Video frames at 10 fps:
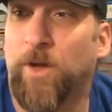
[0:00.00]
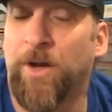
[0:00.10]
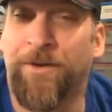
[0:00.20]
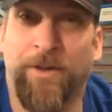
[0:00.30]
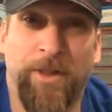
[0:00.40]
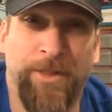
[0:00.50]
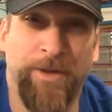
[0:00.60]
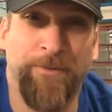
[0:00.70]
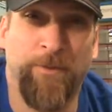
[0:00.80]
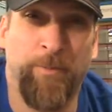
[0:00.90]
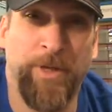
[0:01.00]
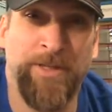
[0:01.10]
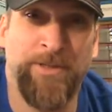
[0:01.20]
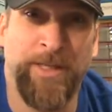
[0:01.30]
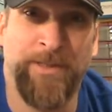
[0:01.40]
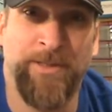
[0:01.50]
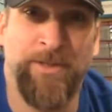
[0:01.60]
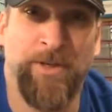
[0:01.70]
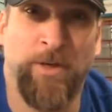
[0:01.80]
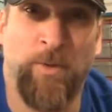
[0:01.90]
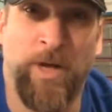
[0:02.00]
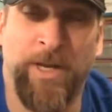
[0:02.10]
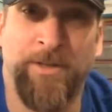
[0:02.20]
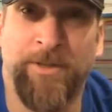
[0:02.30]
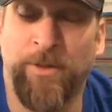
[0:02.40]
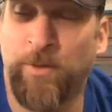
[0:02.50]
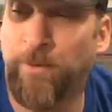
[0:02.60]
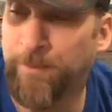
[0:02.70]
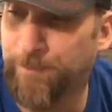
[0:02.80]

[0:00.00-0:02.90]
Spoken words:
Another thing for big sets that you're going to want to do